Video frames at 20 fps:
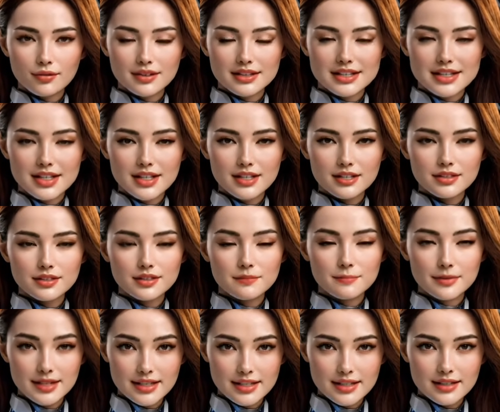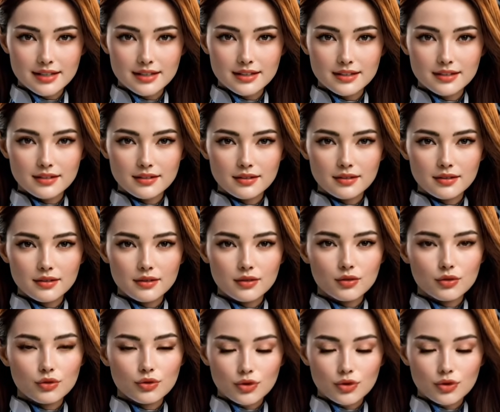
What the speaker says: and g7 and h7